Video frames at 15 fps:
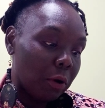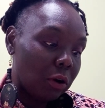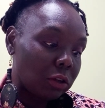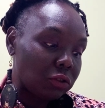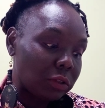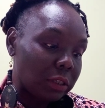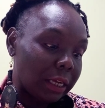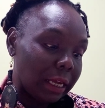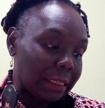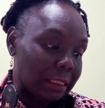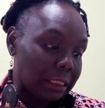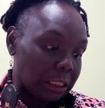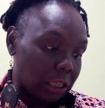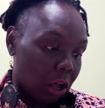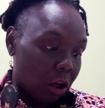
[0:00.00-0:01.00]
poetry and
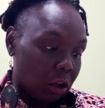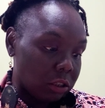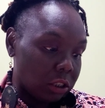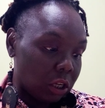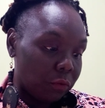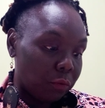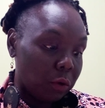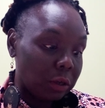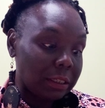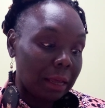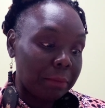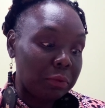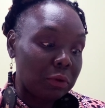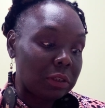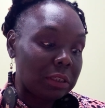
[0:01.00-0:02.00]
songs, therefore,
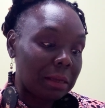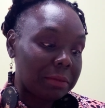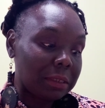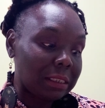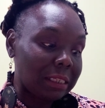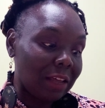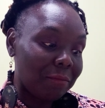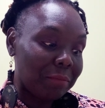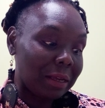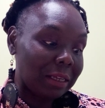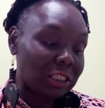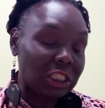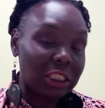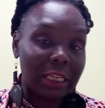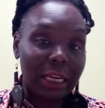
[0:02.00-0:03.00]
taboo subjects have
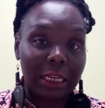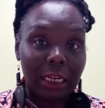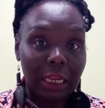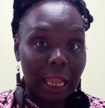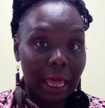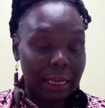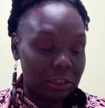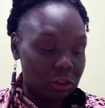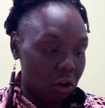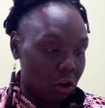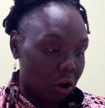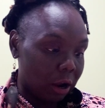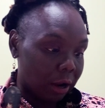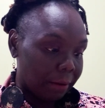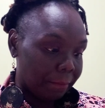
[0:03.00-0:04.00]
been shed light
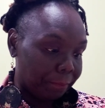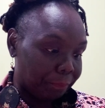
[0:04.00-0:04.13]
on.